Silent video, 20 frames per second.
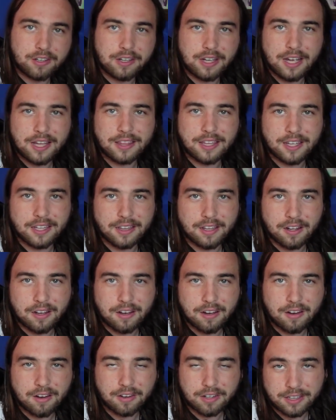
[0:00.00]
and then
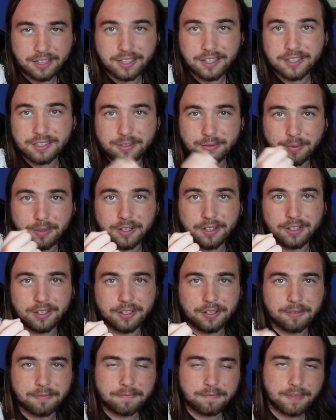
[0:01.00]
Argneus
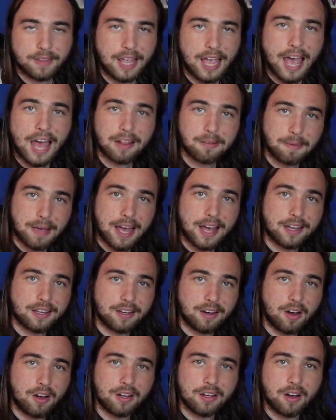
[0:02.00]
will add back
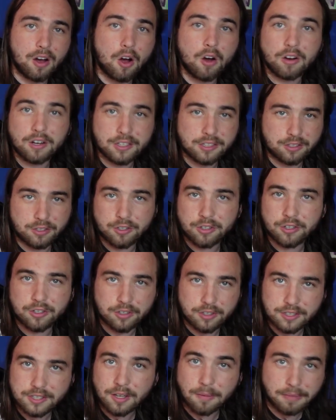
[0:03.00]
R's or
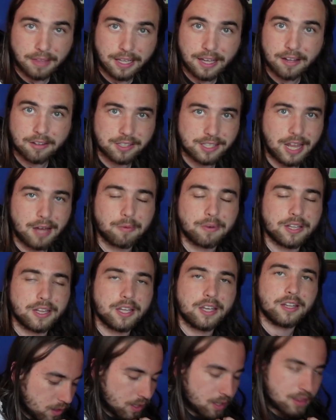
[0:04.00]
something else that we need.